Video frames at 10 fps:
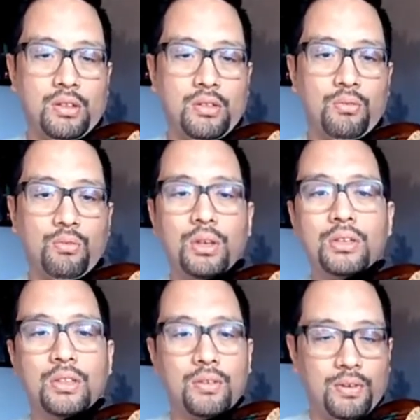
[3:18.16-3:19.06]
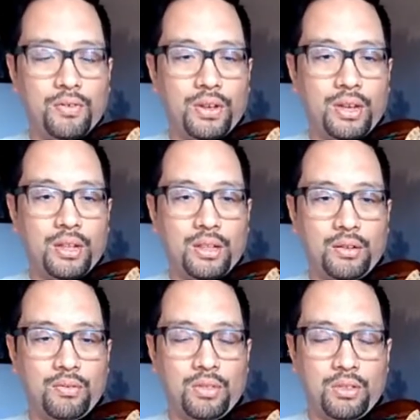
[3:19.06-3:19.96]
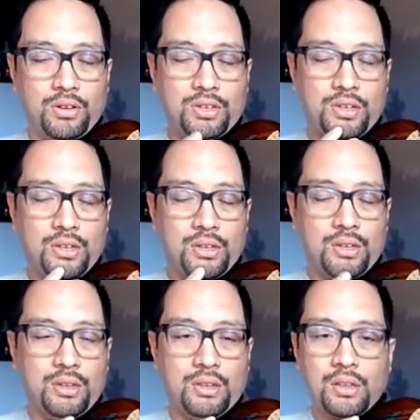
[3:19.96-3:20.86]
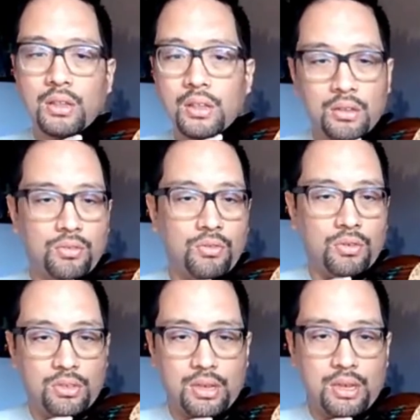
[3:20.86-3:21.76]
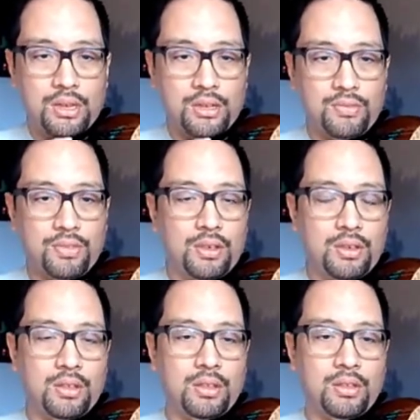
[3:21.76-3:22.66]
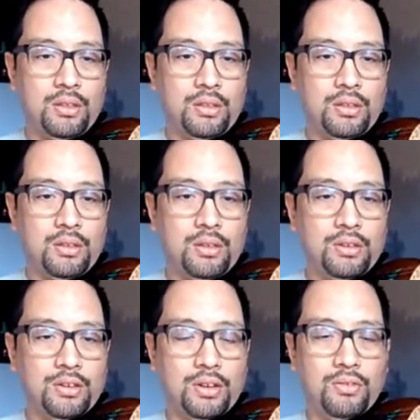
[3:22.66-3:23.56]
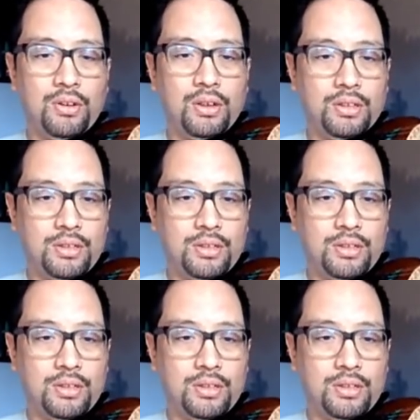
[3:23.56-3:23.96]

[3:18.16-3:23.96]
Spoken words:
rest on your violin with your chin toward the end of the chin rest.